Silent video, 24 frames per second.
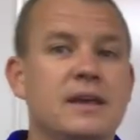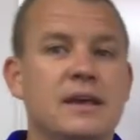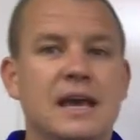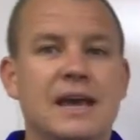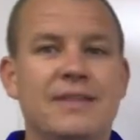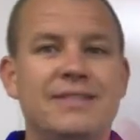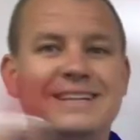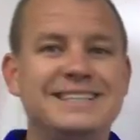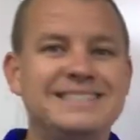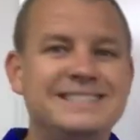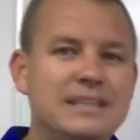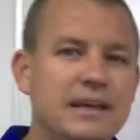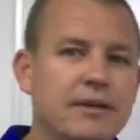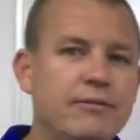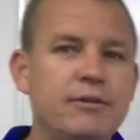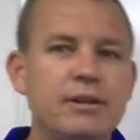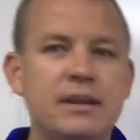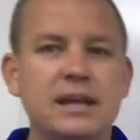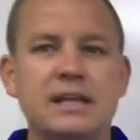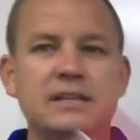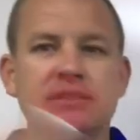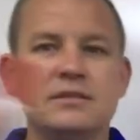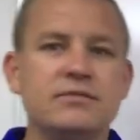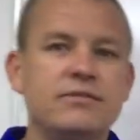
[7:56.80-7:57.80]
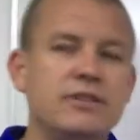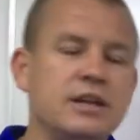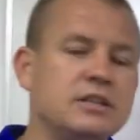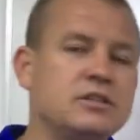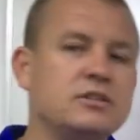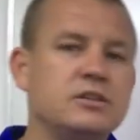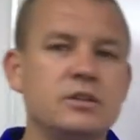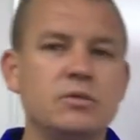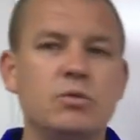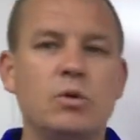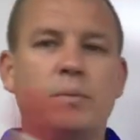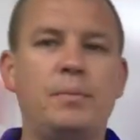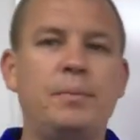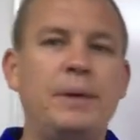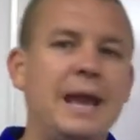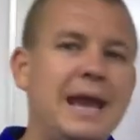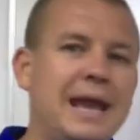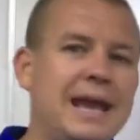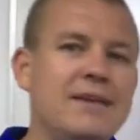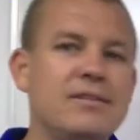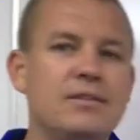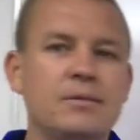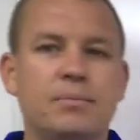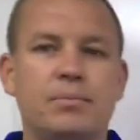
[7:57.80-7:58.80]
And the dividends eventually will
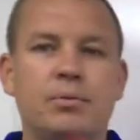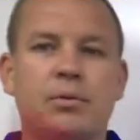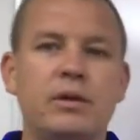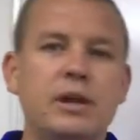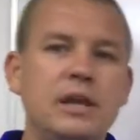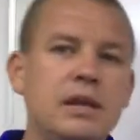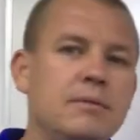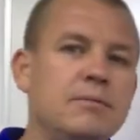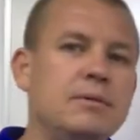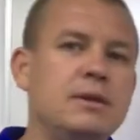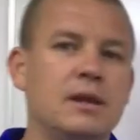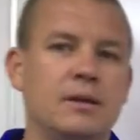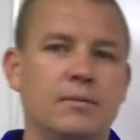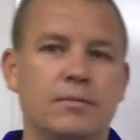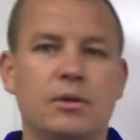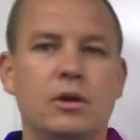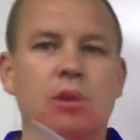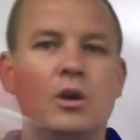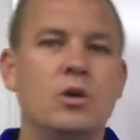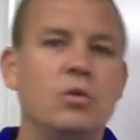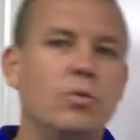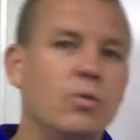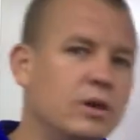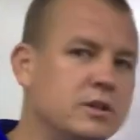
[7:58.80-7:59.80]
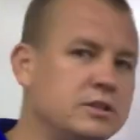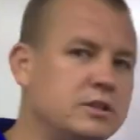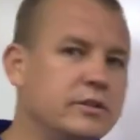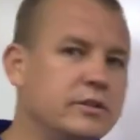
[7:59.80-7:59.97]
pay the premium. Once